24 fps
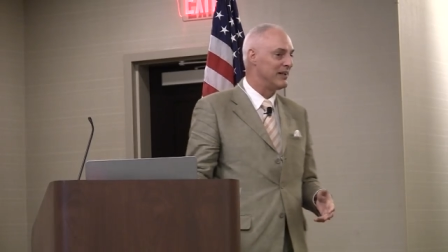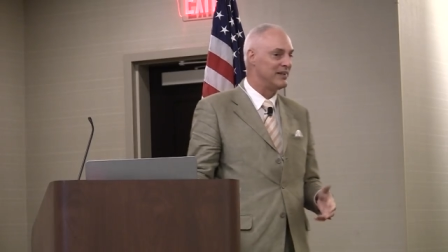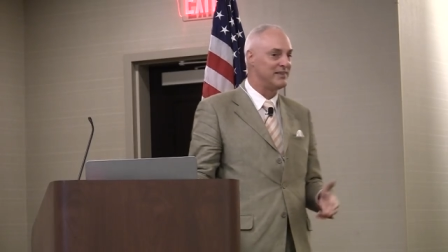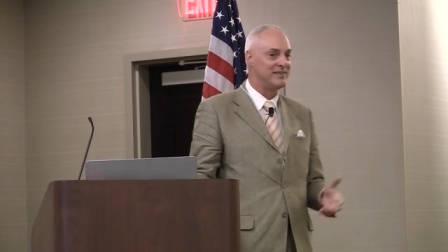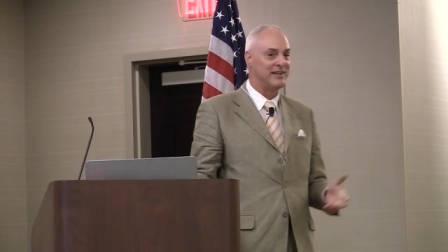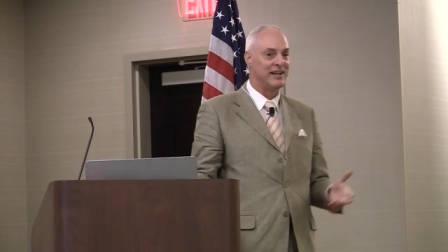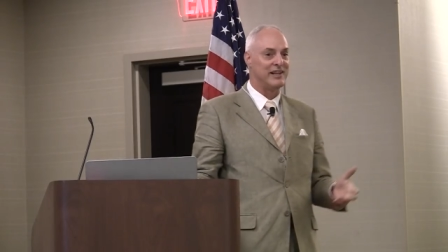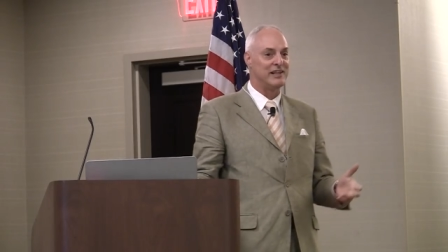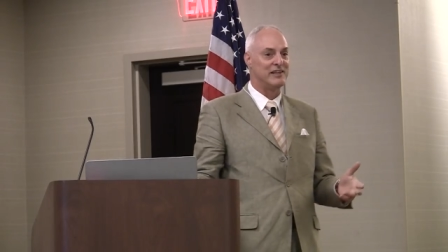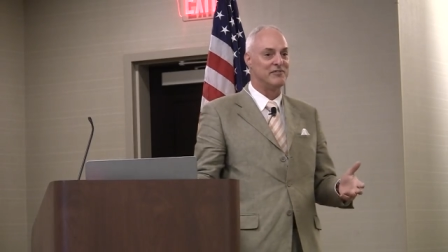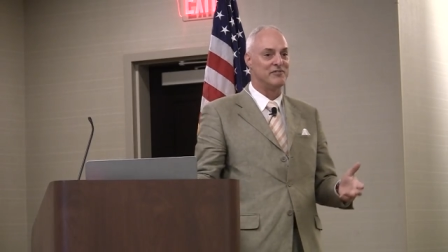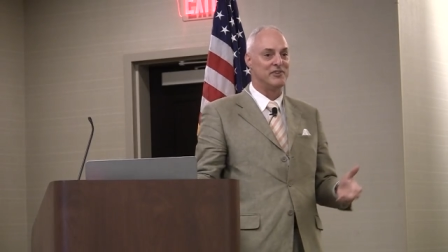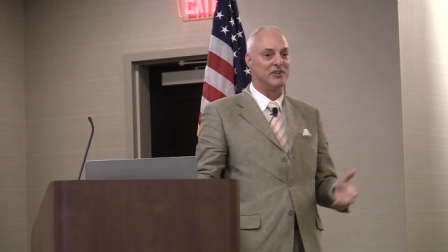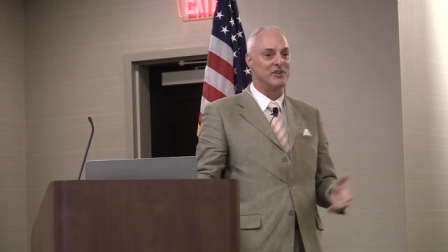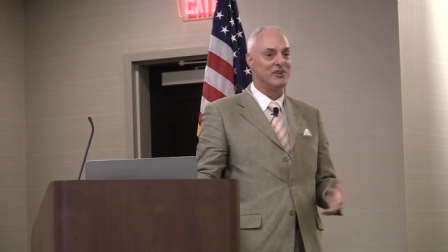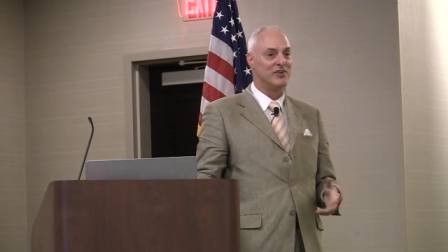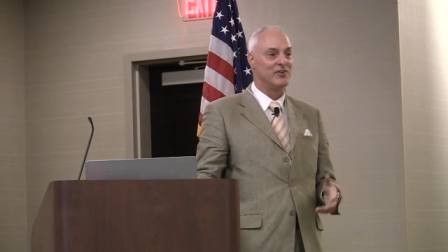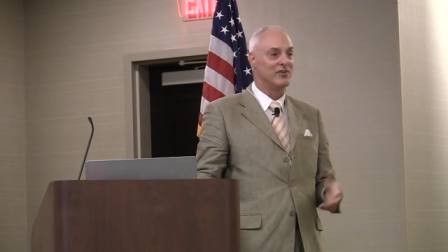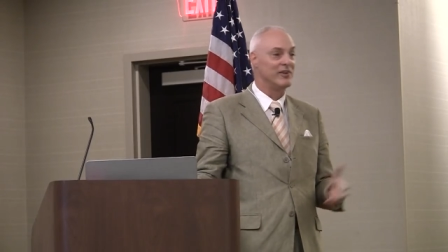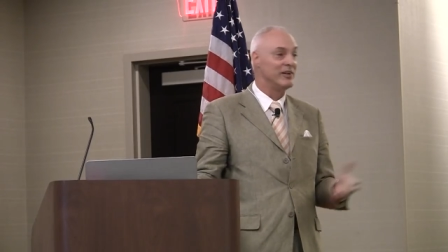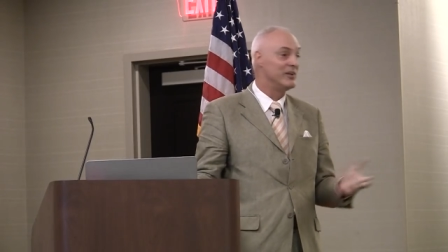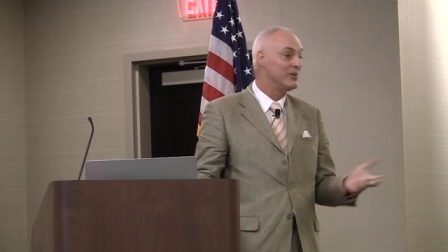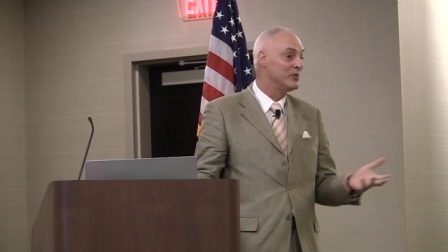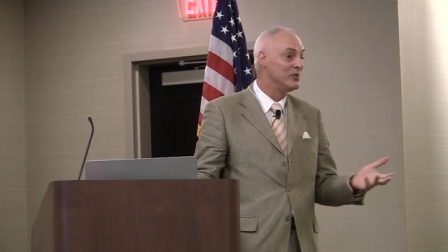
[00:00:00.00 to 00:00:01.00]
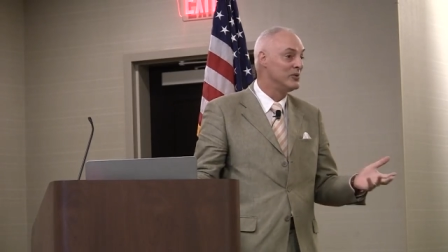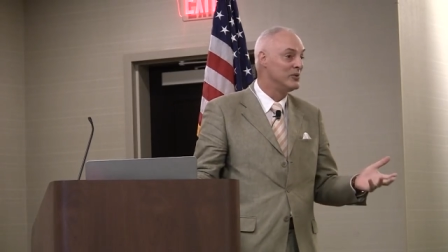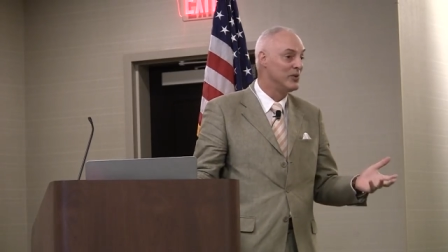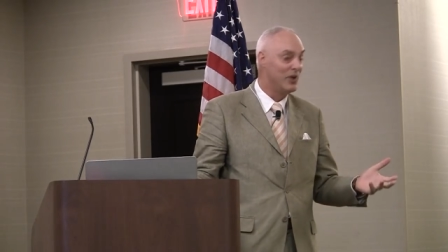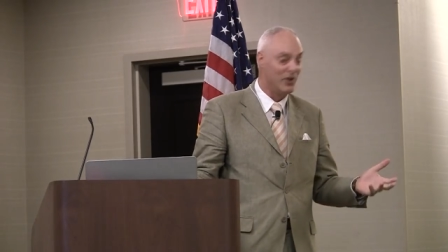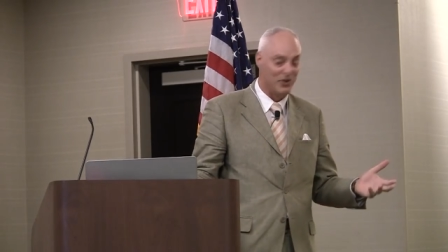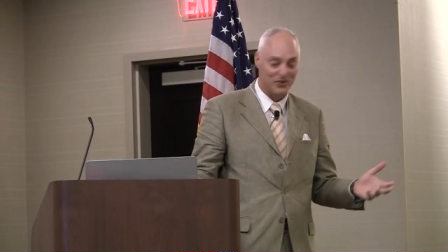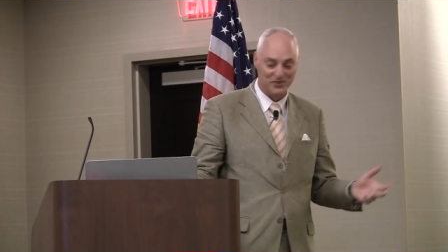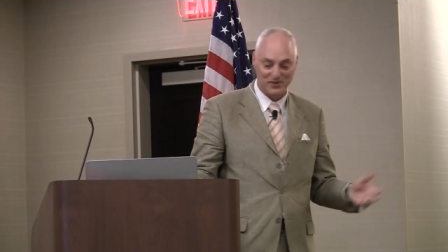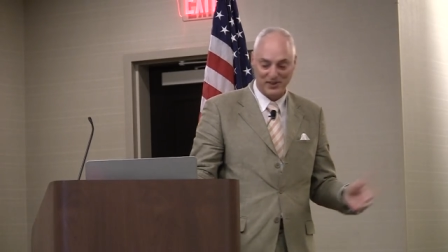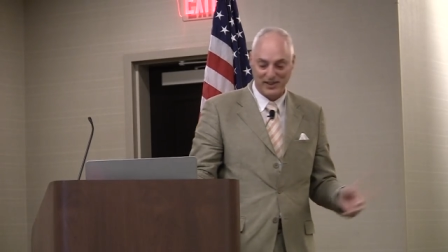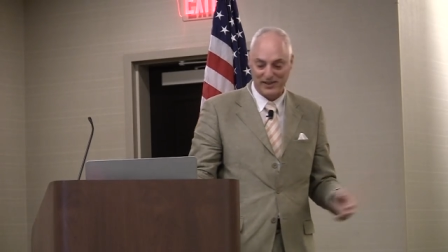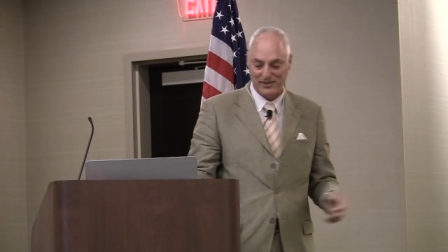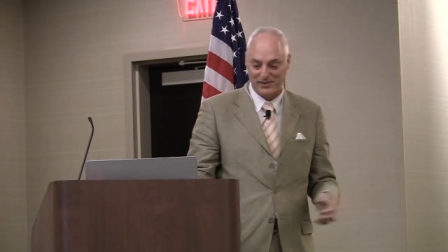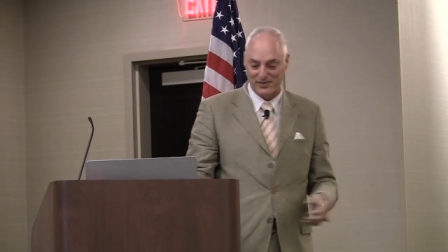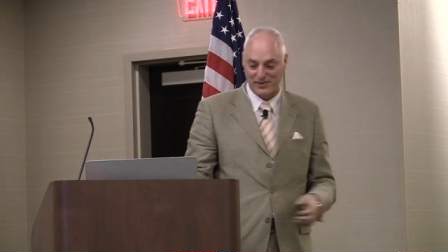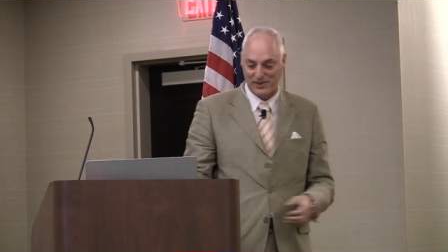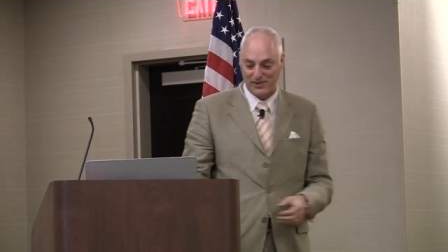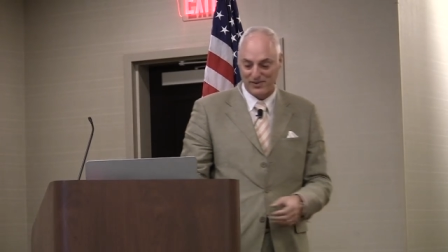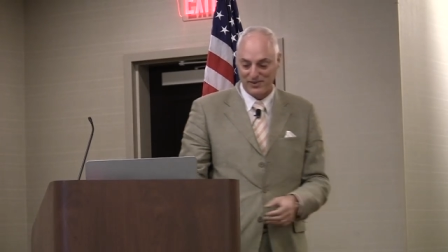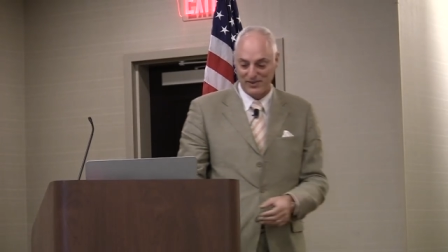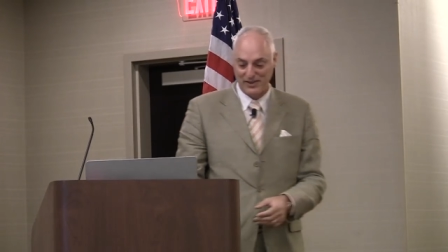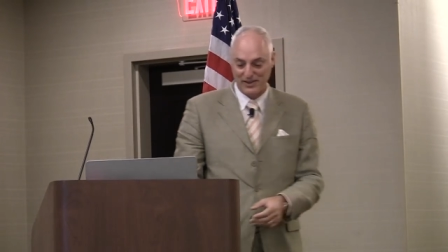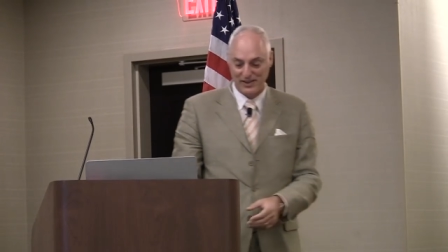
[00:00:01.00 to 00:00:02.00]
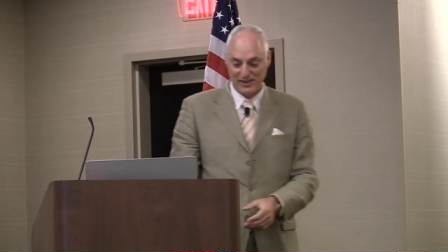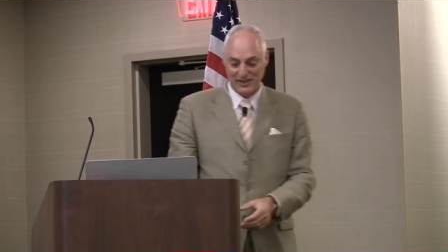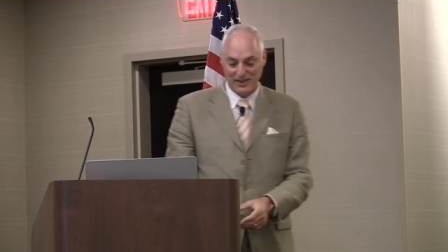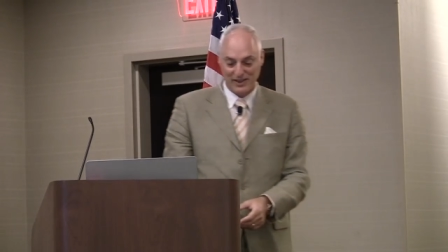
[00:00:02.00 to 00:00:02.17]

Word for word: a tenth of a degree. Who knows? I don't know.